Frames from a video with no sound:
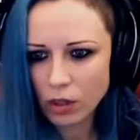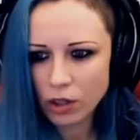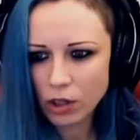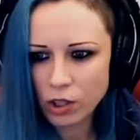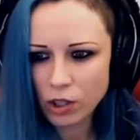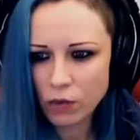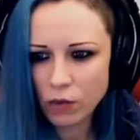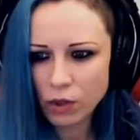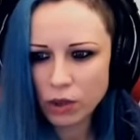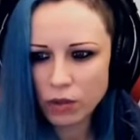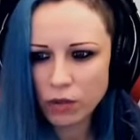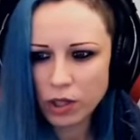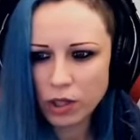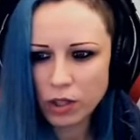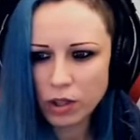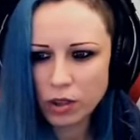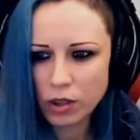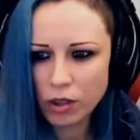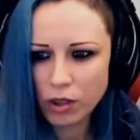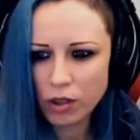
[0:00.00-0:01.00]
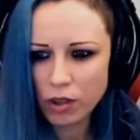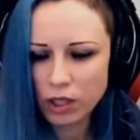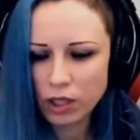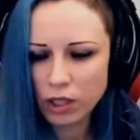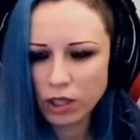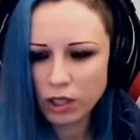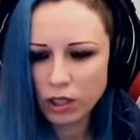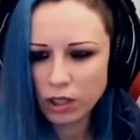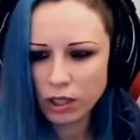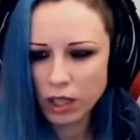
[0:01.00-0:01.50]
Right, uh, so what we got?
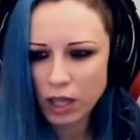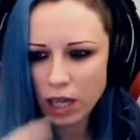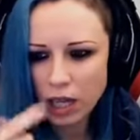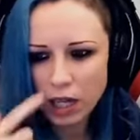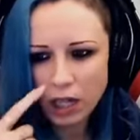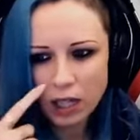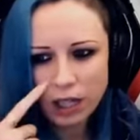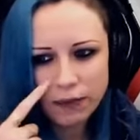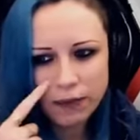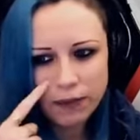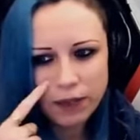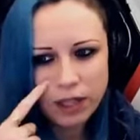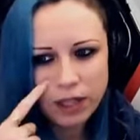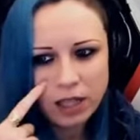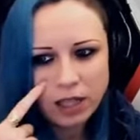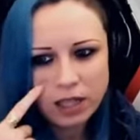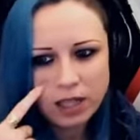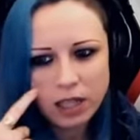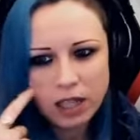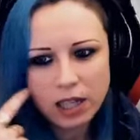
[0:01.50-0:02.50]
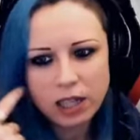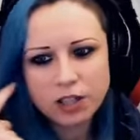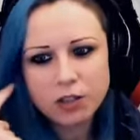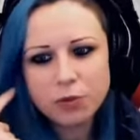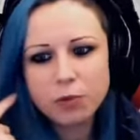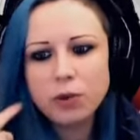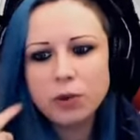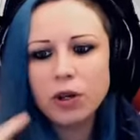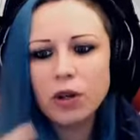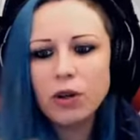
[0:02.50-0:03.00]
Uh, air defense,
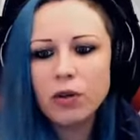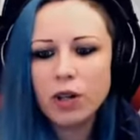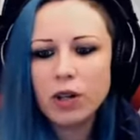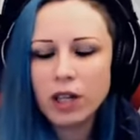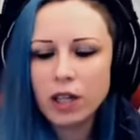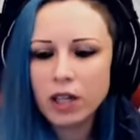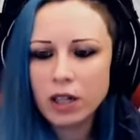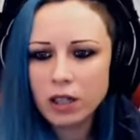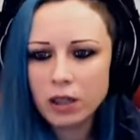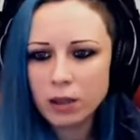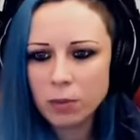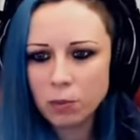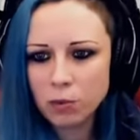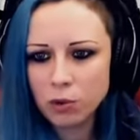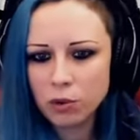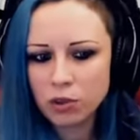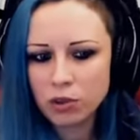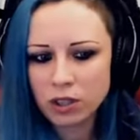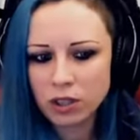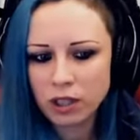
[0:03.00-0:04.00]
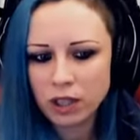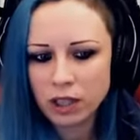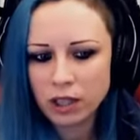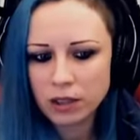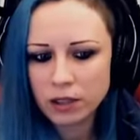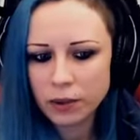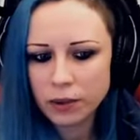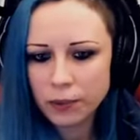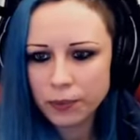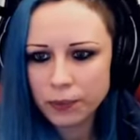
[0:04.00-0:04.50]
expo, and a Builder hut.